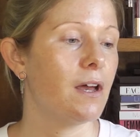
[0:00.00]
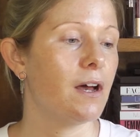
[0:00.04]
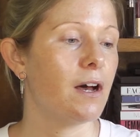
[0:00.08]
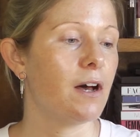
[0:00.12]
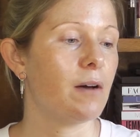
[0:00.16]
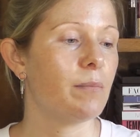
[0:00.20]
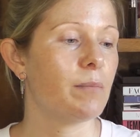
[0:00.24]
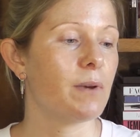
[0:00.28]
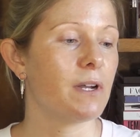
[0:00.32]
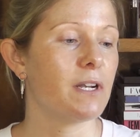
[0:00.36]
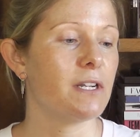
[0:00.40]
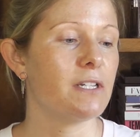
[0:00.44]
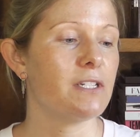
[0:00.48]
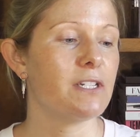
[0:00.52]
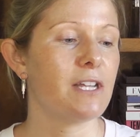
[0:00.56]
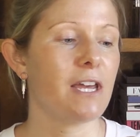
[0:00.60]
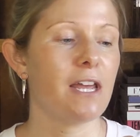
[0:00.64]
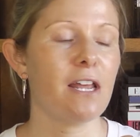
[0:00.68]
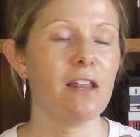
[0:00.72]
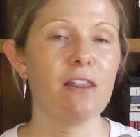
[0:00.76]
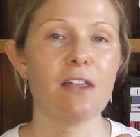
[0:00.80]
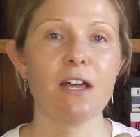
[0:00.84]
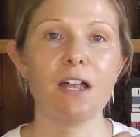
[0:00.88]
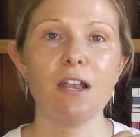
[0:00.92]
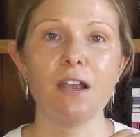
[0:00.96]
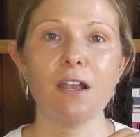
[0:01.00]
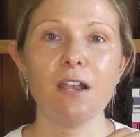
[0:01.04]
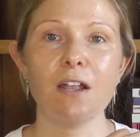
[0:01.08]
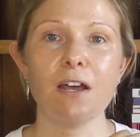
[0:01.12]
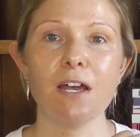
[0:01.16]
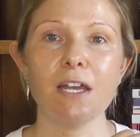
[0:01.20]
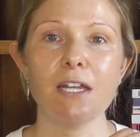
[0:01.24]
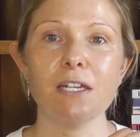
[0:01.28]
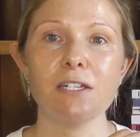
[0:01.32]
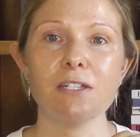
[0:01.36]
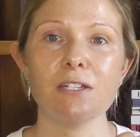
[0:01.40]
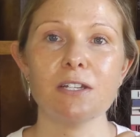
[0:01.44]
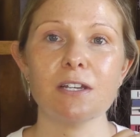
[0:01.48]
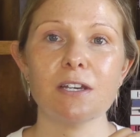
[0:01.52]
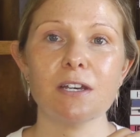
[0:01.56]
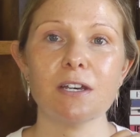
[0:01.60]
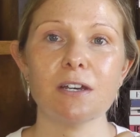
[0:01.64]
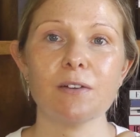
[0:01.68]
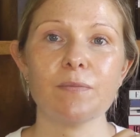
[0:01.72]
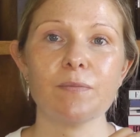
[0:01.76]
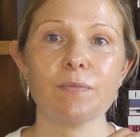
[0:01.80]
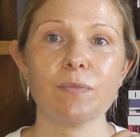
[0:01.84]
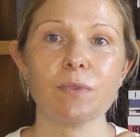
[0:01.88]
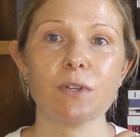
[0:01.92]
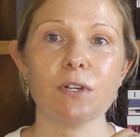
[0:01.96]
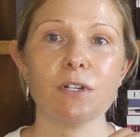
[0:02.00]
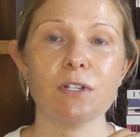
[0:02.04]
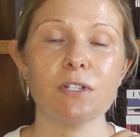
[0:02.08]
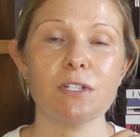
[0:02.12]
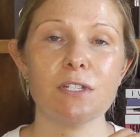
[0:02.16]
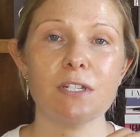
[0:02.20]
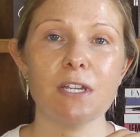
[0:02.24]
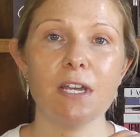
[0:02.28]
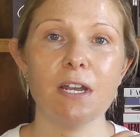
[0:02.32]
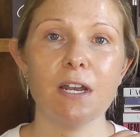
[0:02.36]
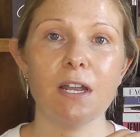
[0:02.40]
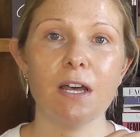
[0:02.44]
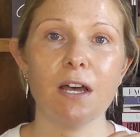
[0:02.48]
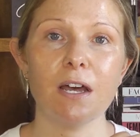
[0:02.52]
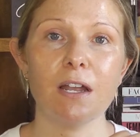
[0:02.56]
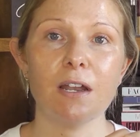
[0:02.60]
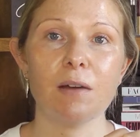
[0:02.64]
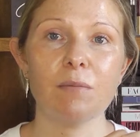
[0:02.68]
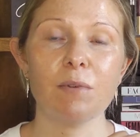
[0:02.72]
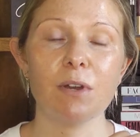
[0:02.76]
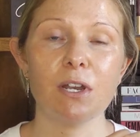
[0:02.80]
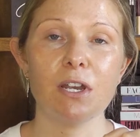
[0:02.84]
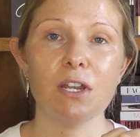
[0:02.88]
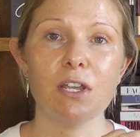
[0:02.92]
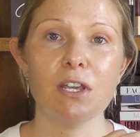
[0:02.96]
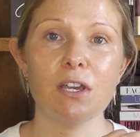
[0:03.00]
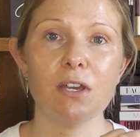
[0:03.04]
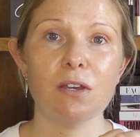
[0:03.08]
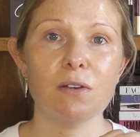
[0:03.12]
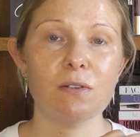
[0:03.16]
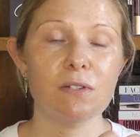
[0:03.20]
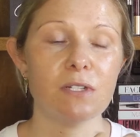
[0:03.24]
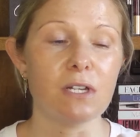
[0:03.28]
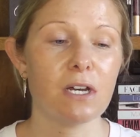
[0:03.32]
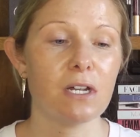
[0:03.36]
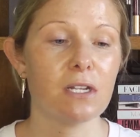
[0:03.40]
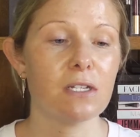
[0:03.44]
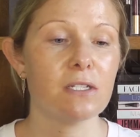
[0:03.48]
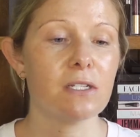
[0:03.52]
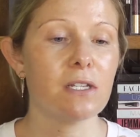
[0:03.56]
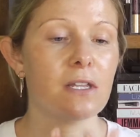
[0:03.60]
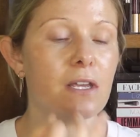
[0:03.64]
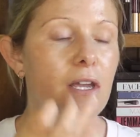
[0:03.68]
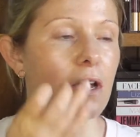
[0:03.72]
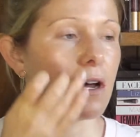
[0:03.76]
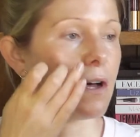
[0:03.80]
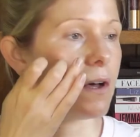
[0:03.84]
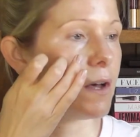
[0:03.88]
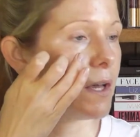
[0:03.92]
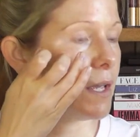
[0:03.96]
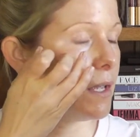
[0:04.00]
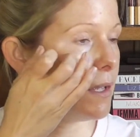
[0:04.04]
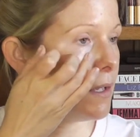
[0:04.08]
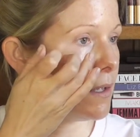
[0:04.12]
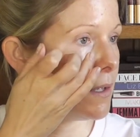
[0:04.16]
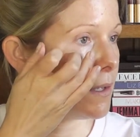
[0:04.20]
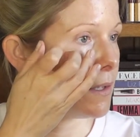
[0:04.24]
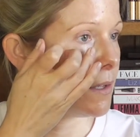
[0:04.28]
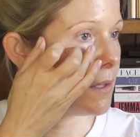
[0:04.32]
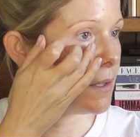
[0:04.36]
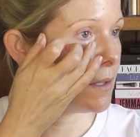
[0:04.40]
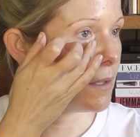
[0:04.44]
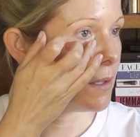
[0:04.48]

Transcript: I'm going to take that lighter concealer and I'm going to use under the eye